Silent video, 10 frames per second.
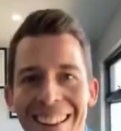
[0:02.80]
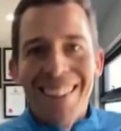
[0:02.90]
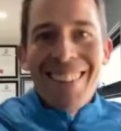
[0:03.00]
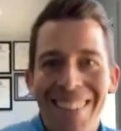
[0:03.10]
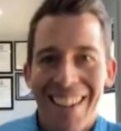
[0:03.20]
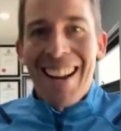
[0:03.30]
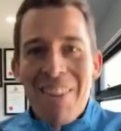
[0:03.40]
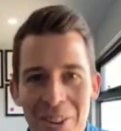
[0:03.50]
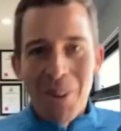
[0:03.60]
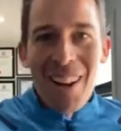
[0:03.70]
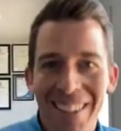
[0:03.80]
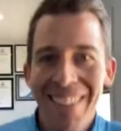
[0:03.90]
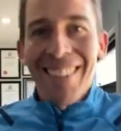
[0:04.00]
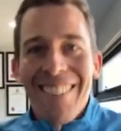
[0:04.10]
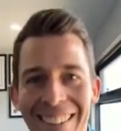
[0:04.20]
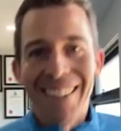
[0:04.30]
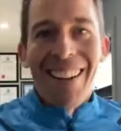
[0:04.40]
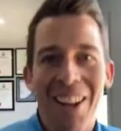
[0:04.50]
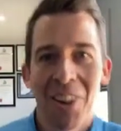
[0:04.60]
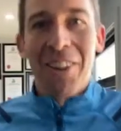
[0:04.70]
G'day everyone,
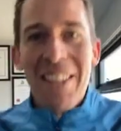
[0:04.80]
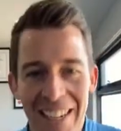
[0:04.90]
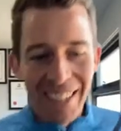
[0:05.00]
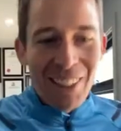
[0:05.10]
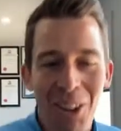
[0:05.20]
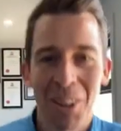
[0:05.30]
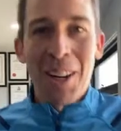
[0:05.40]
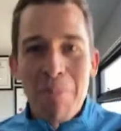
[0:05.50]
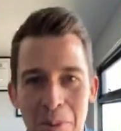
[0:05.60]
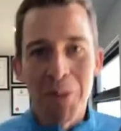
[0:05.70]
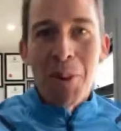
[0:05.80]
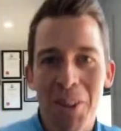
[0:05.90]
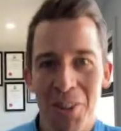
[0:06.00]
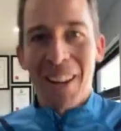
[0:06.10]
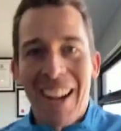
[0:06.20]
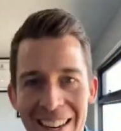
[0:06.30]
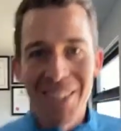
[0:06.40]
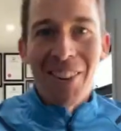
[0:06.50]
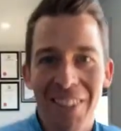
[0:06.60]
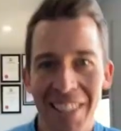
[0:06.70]
on here clocking up a few extra Ks on
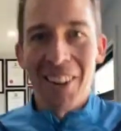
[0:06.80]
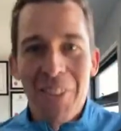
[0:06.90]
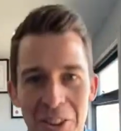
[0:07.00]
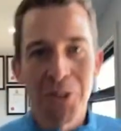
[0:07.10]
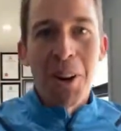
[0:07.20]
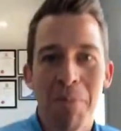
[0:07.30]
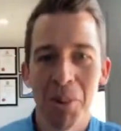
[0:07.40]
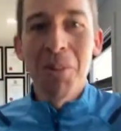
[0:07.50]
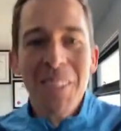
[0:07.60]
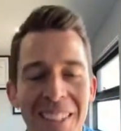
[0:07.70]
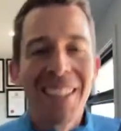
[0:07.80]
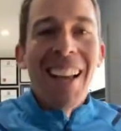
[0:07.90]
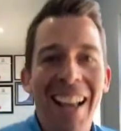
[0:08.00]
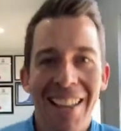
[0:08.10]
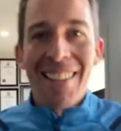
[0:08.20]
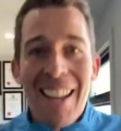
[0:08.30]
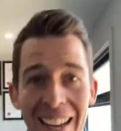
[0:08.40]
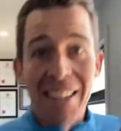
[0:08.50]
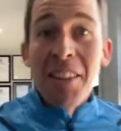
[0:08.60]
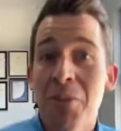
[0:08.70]
the treadmill, and in
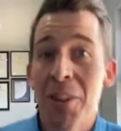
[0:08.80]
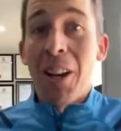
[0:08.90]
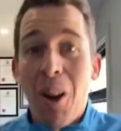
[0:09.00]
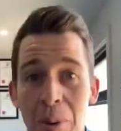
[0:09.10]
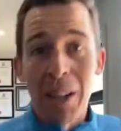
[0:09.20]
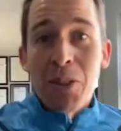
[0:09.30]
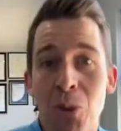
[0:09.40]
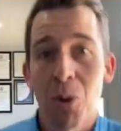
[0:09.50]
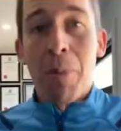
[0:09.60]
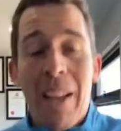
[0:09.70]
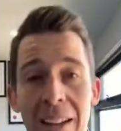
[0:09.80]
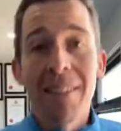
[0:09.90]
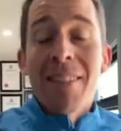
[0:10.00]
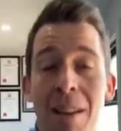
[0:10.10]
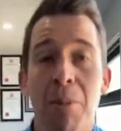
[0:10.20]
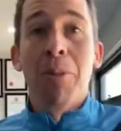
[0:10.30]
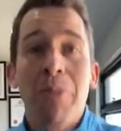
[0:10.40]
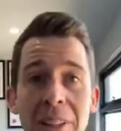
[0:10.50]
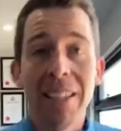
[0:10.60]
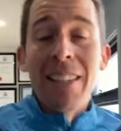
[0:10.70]
this video we're going to talk about some of the
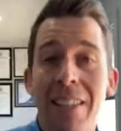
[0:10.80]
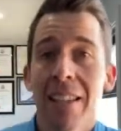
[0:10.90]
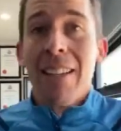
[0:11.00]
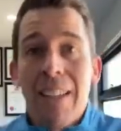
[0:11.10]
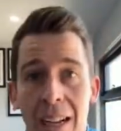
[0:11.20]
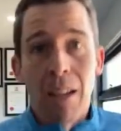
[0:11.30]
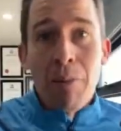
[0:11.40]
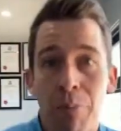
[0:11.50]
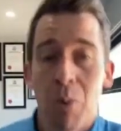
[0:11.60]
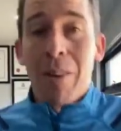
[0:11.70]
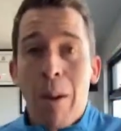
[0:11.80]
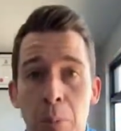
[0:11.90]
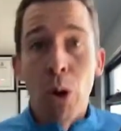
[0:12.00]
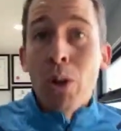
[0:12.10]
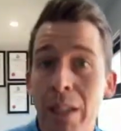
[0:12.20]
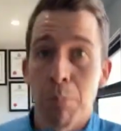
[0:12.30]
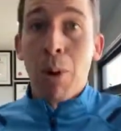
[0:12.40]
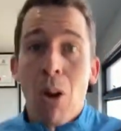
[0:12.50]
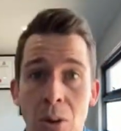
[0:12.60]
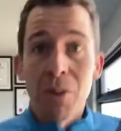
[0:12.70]
one of our earlier
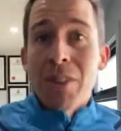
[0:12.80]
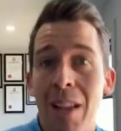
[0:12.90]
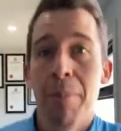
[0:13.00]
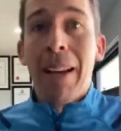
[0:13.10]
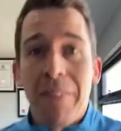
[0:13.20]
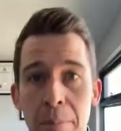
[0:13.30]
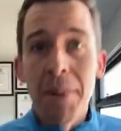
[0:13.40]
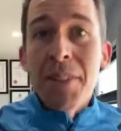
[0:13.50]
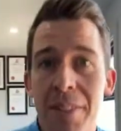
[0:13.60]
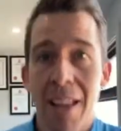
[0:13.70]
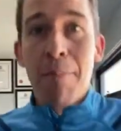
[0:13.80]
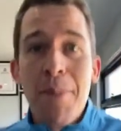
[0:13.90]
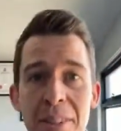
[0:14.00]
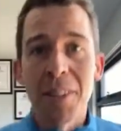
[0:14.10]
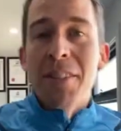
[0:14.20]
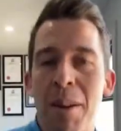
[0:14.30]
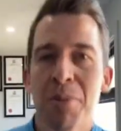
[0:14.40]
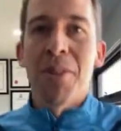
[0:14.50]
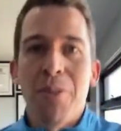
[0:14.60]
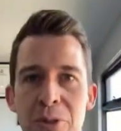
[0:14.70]
blogs about the myths and misconceptions
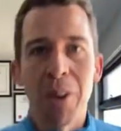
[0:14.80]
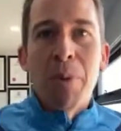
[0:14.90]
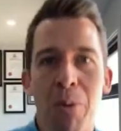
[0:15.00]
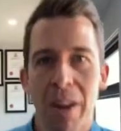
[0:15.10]
of treadmill running.